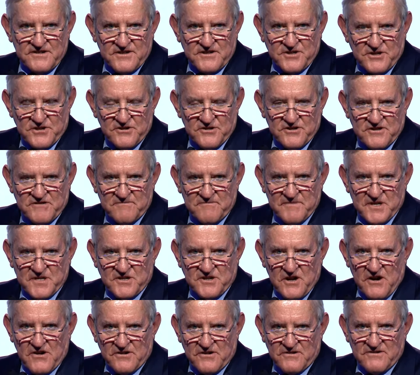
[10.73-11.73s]
Susan
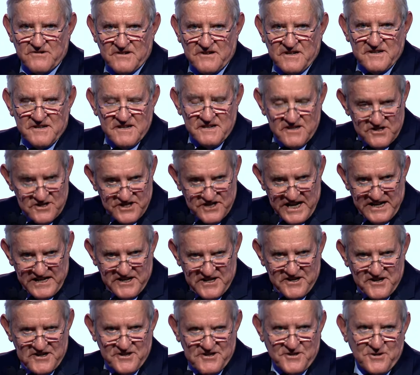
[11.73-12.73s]
McDonald,
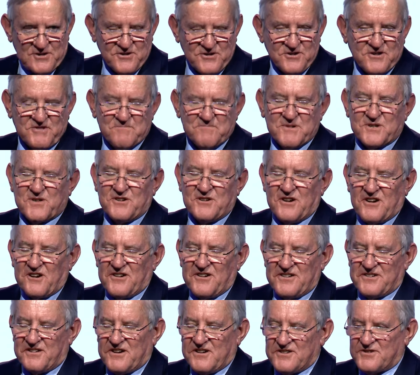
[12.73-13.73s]
Senator Susan
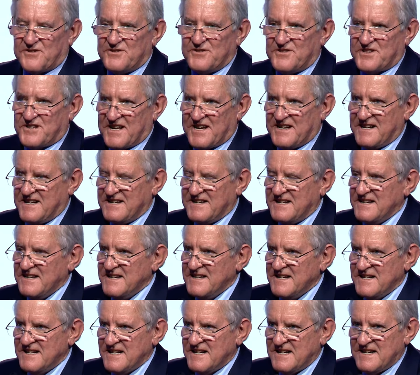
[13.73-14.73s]
McDonald, I should say,
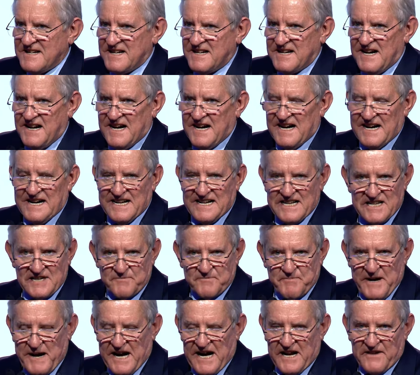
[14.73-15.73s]
uh, is
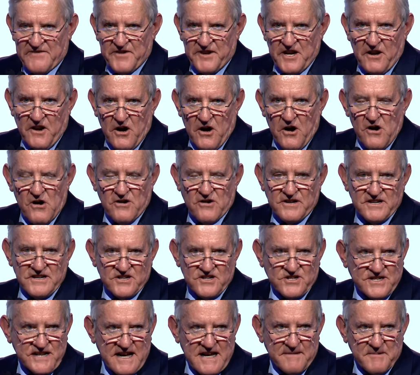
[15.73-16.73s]
part of a long and
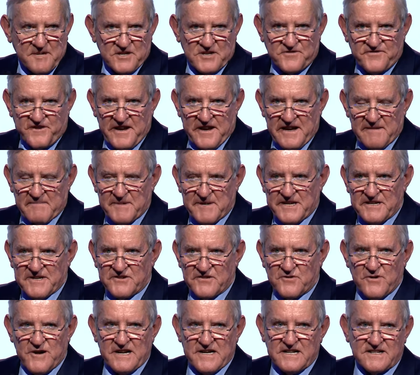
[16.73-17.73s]
established family in
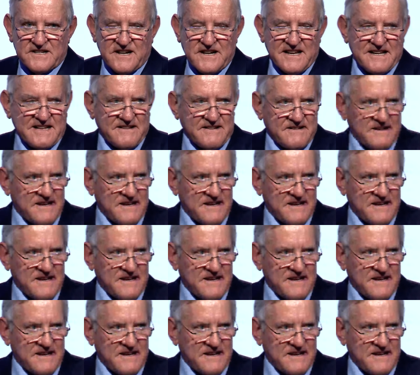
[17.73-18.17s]
Queensland.